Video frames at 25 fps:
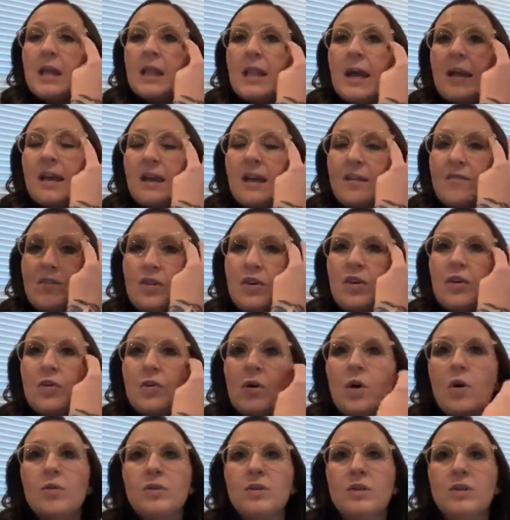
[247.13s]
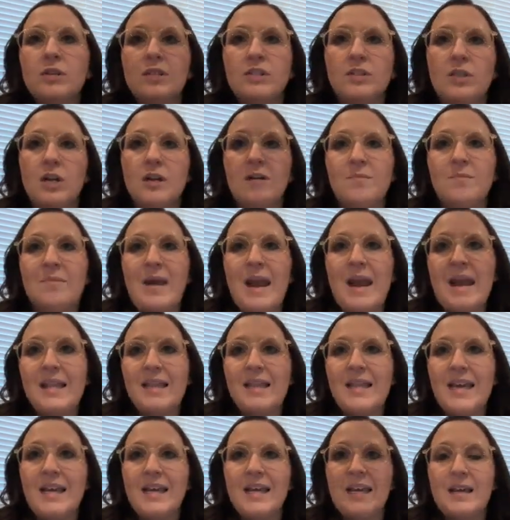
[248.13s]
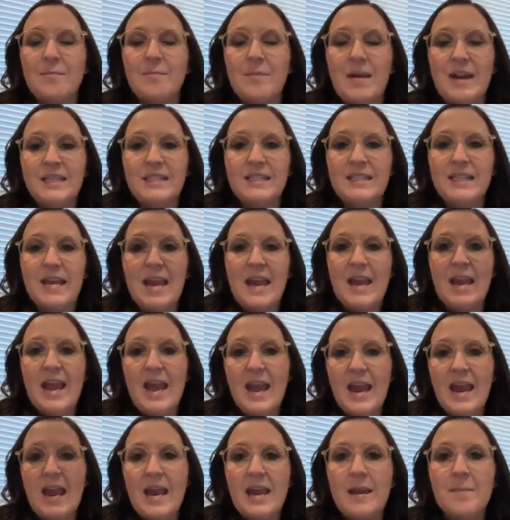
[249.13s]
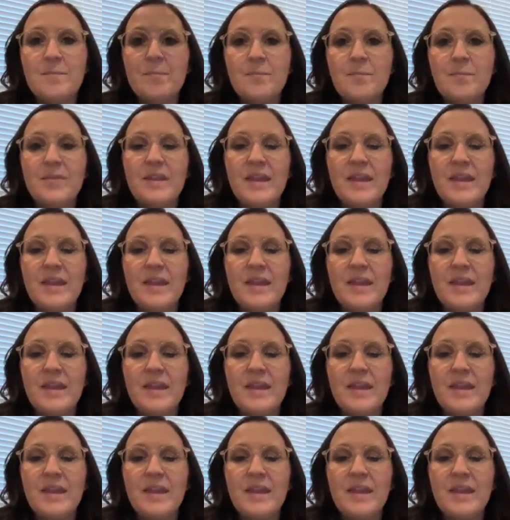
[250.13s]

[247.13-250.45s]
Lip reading: Like if you go to a certain bank, they may say, hey,